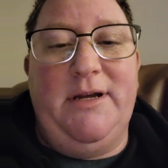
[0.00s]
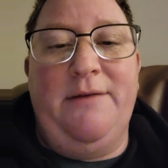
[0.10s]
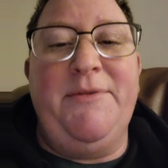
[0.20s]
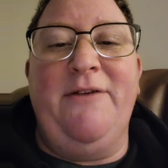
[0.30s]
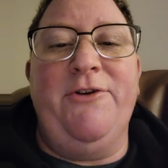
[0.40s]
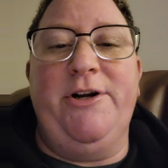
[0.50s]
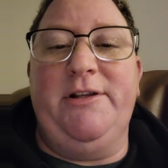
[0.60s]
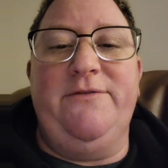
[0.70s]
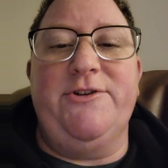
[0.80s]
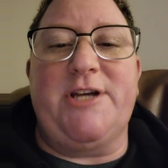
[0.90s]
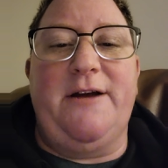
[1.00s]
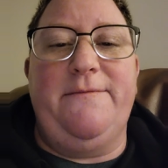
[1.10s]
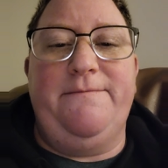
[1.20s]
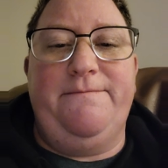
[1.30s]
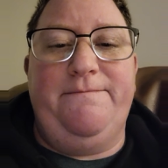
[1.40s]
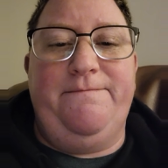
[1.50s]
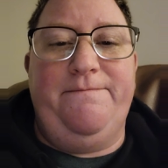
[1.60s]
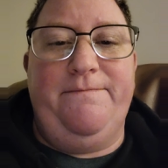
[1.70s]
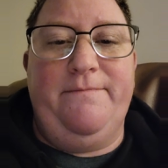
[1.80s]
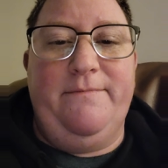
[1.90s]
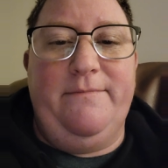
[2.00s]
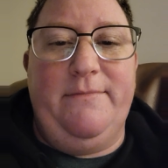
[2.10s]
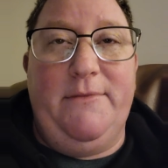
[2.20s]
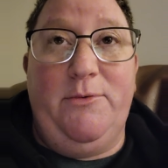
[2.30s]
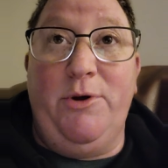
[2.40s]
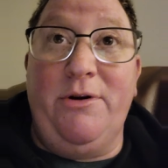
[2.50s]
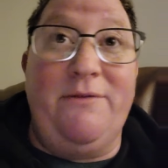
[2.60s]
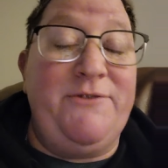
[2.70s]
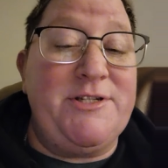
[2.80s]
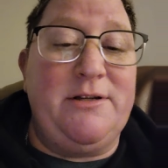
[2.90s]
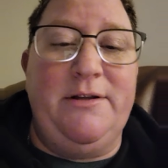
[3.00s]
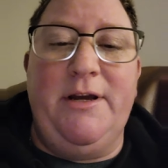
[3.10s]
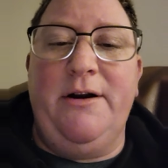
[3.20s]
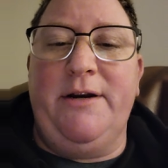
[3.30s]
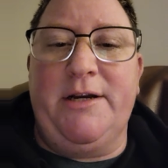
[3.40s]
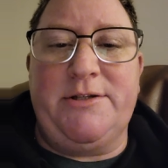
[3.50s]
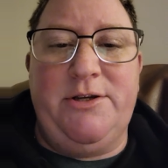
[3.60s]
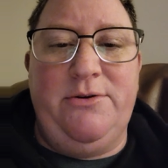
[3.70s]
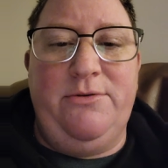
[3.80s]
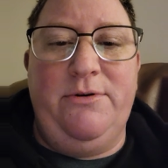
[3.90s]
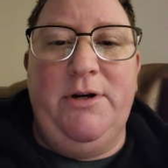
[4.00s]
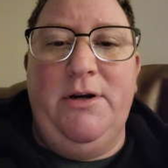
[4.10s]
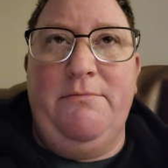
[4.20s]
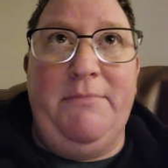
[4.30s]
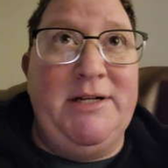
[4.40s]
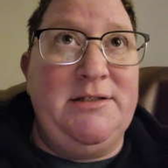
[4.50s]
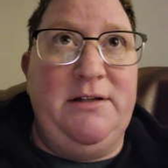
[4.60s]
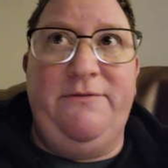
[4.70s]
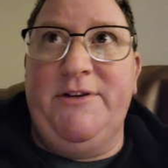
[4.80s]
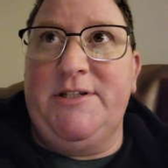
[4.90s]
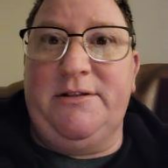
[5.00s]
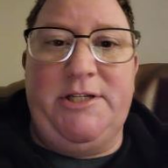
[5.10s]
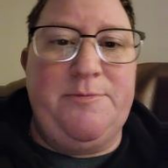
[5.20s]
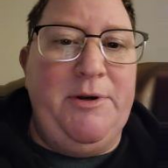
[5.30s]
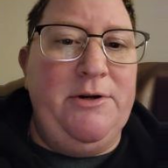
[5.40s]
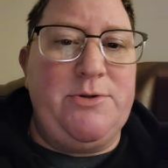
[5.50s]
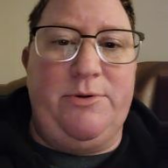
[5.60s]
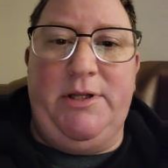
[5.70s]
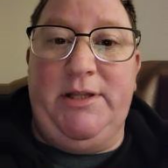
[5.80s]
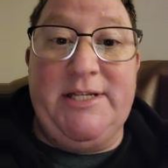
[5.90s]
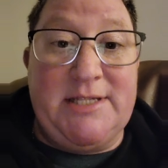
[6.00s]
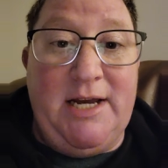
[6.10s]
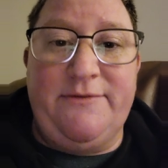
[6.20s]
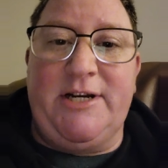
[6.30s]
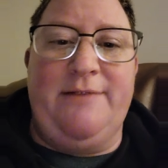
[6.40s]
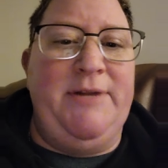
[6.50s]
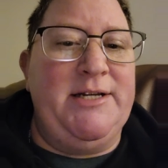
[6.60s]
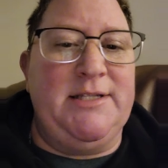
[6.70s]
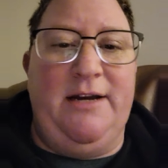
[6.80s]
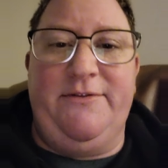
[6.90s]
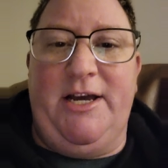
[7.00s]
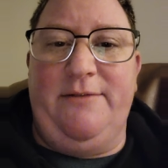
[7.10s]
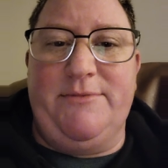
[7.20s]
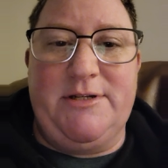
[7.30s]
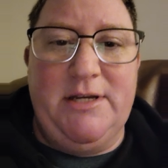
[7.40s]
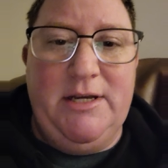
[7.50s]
I'm never going to leave your side. Whether I'm physically there next to you, mentally, physically, spiritually, this lifetime, next lifetimes,